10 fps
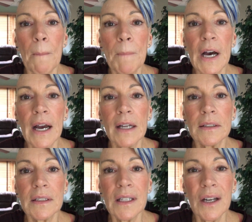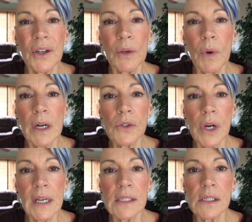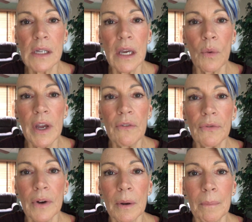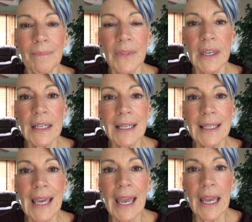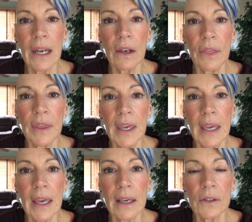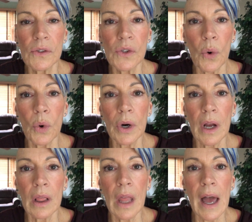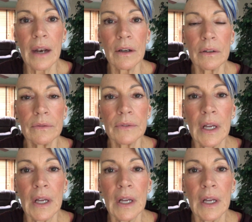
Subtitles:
But you want to try and stay away from like canned things or a lot of